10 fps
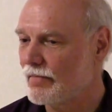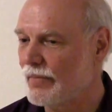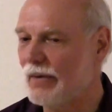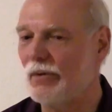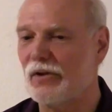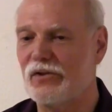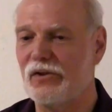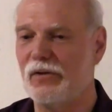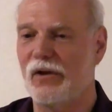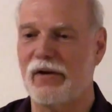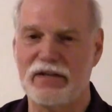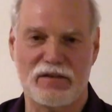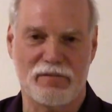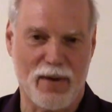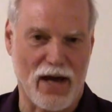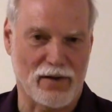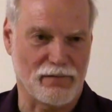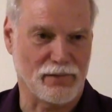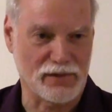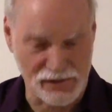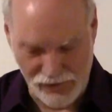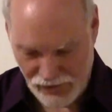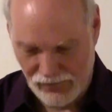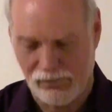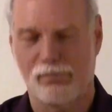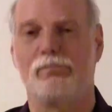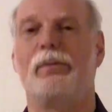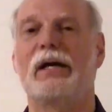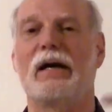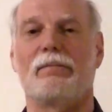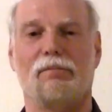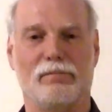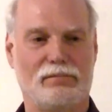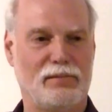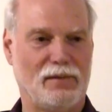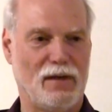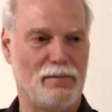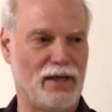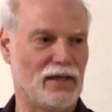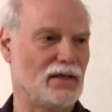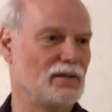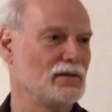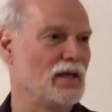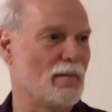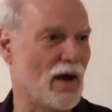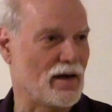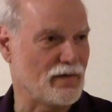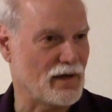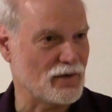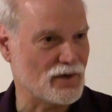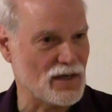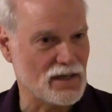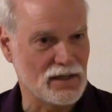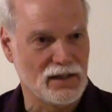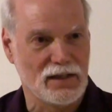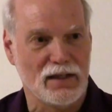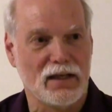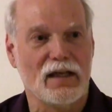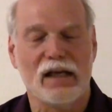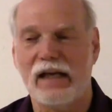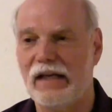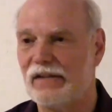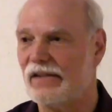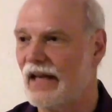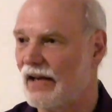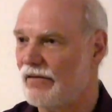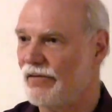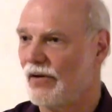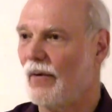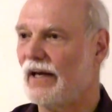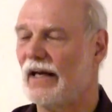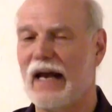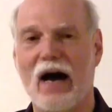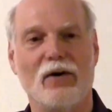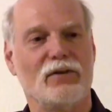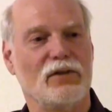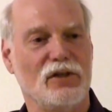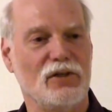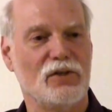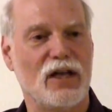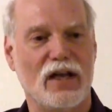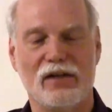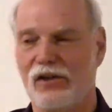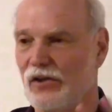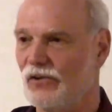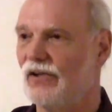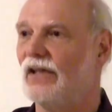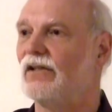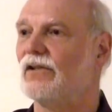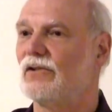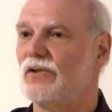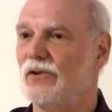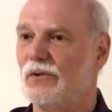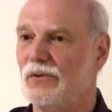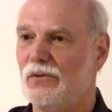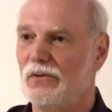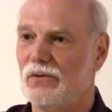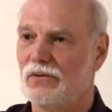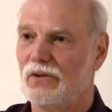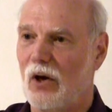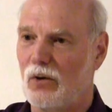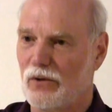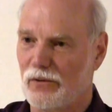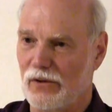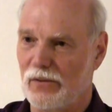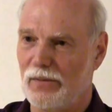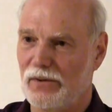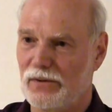People who do aggressive pattern, for instance, bring up a big amount of energy, instead of throwing it out, you can use it to hold a group.